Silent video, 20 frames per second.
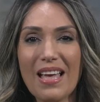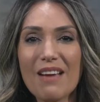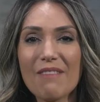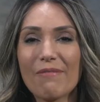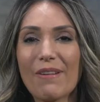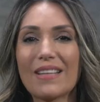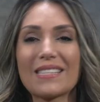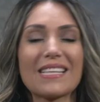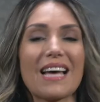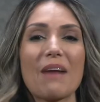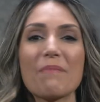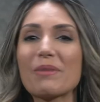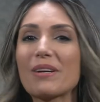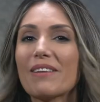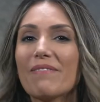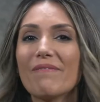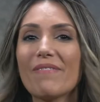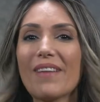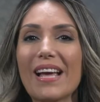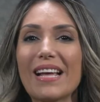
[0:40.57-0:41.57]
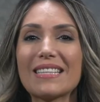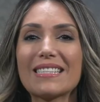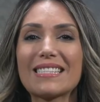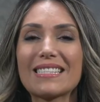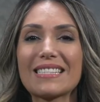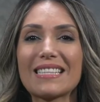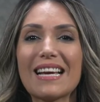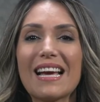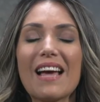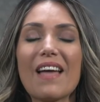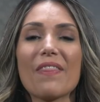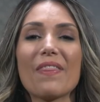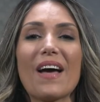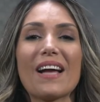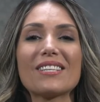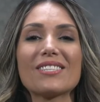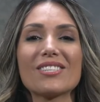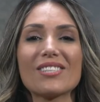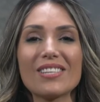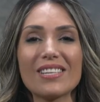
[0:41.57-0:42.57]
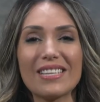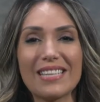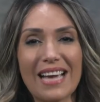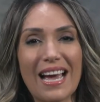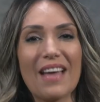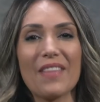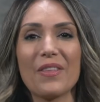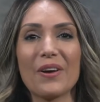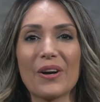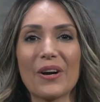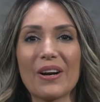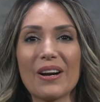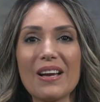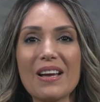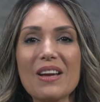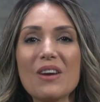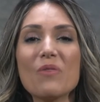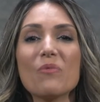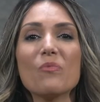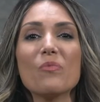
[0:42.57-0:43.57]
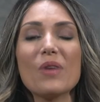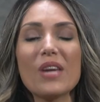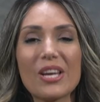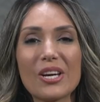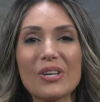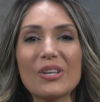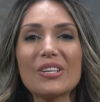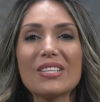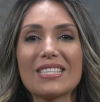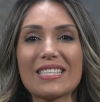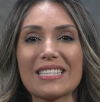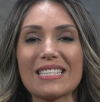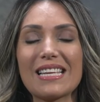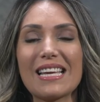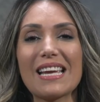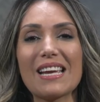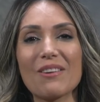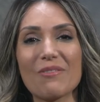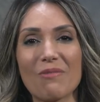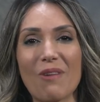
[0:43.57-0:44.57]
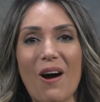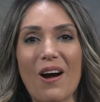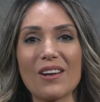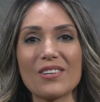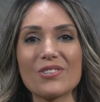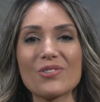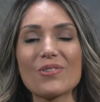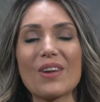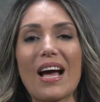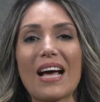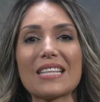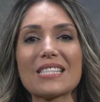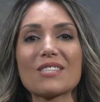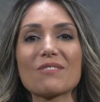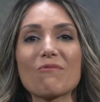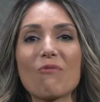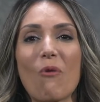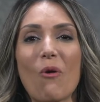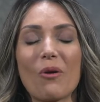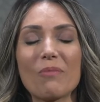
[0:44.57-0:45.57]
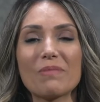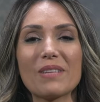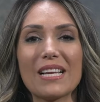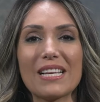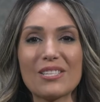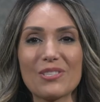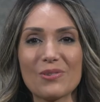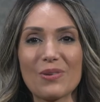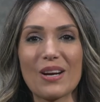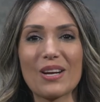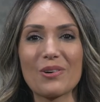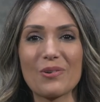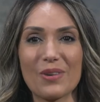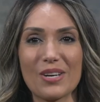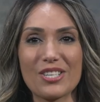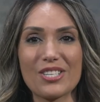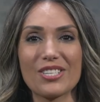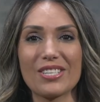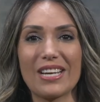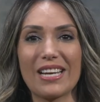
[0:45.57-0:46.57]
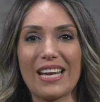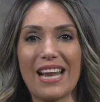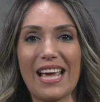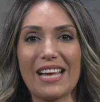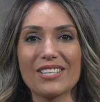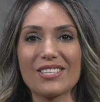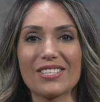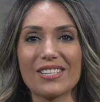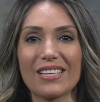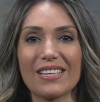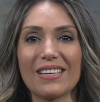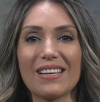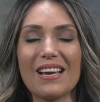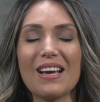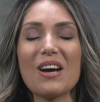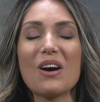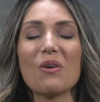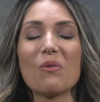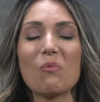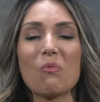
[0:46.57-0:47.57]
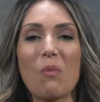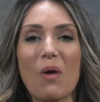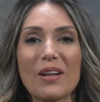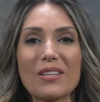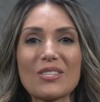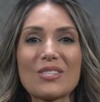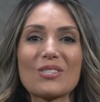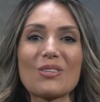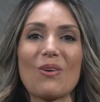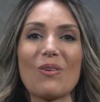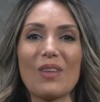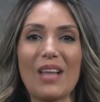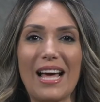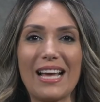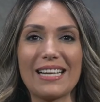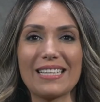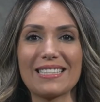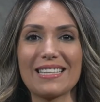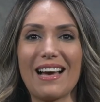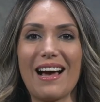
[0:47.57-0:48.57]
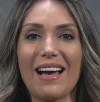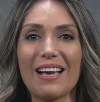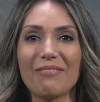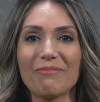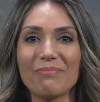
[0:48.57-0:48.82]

Friends, I'm convinced that together, we could see Iran transformed into a Christian nation, one soul at a time.